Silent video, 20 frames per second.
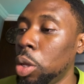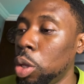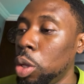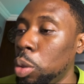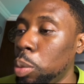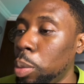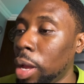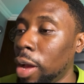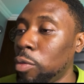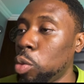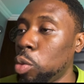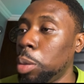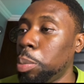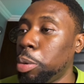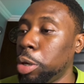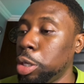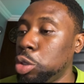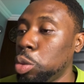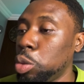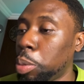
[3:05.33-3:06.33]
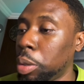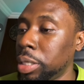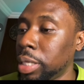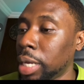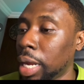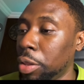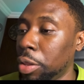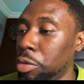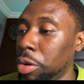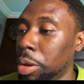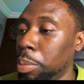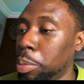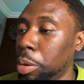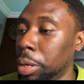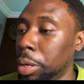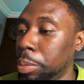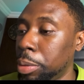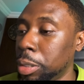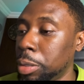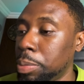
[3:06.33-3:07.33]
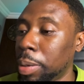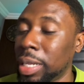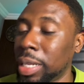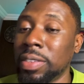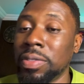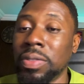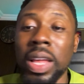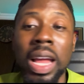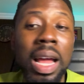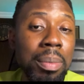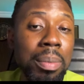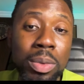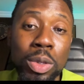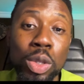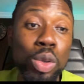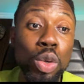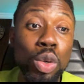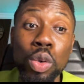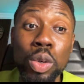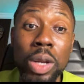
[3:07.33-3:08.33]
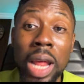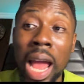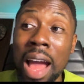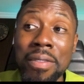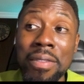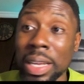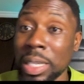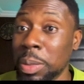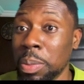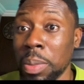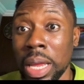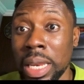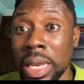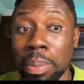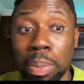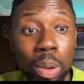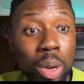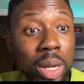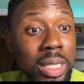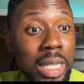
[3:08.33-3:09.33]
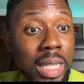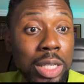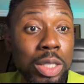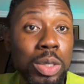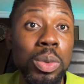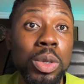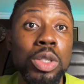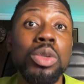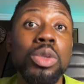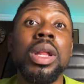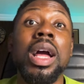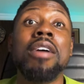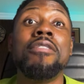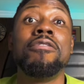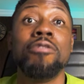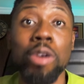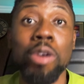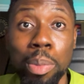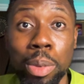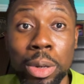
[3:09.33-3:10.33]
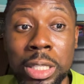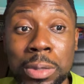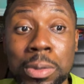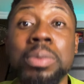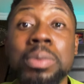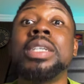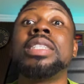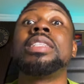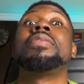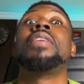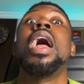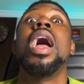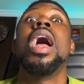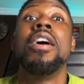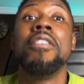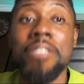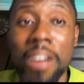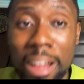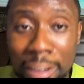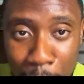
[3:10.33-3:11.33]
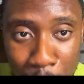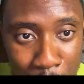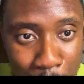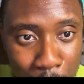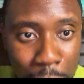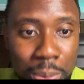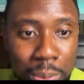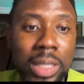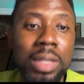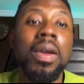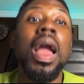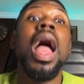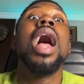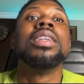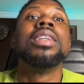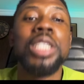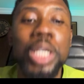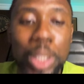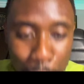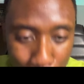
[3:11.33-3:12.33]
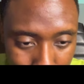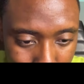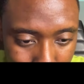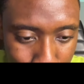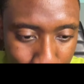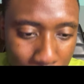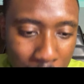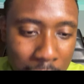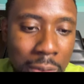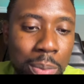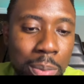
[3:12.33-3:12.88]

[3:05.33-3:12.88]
We have 1 point, 2 point, and 3 point perspective. You could have as many points as you want. You could have 4 points perspective, 5 points perspective, 6 point perspective.